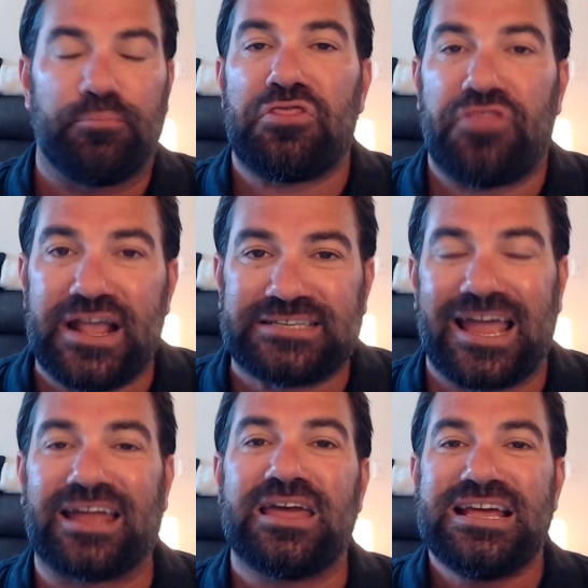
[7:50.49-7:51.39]
But things
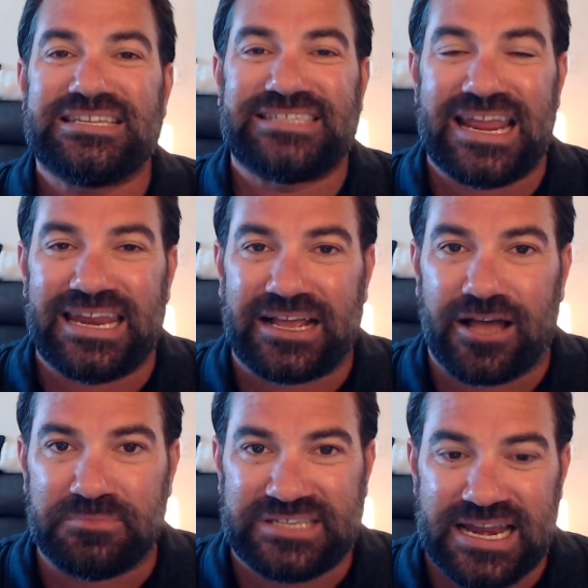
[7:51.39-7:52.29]
like stated
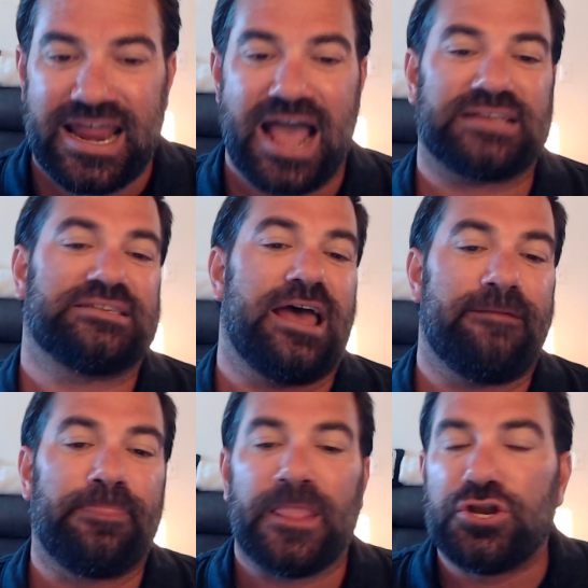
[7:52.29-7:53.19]
income, stated
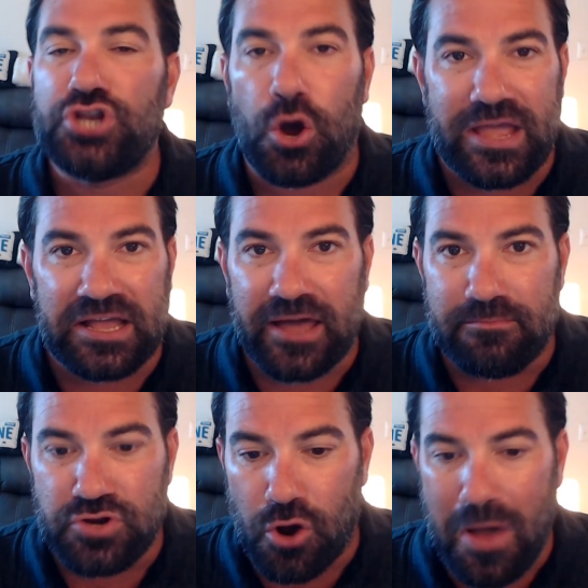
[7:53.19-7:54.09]
asset, no
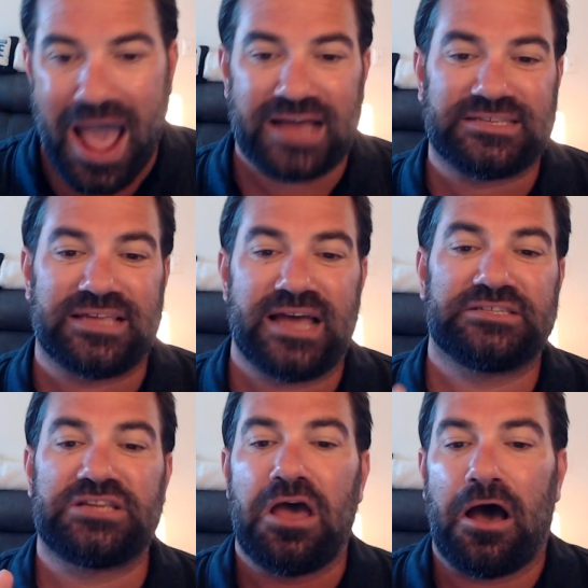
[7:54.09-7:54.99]
income, no
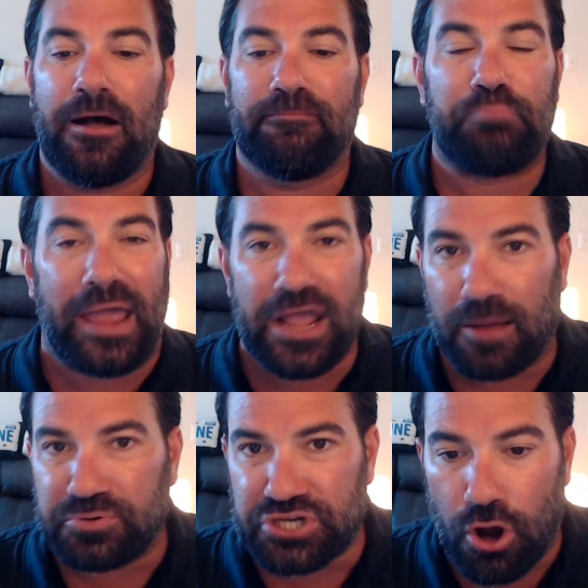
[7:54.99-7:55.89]
assets, pay
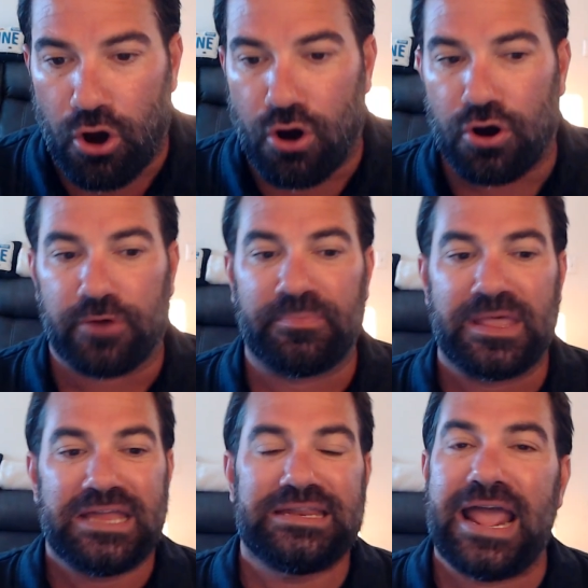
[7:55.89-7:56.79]
option
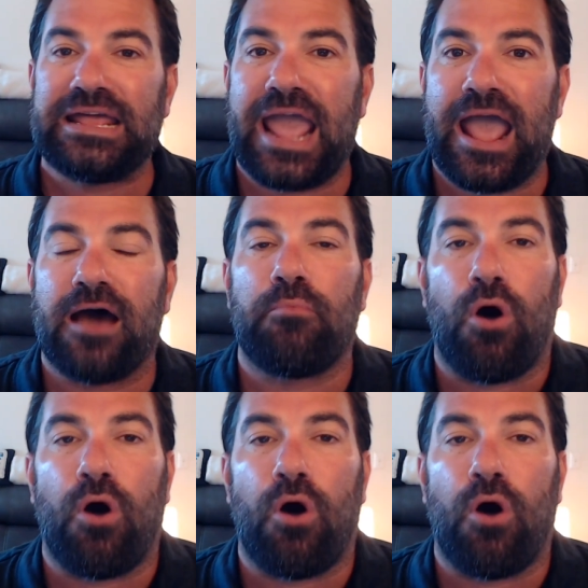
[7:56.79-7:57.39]
arm, neg am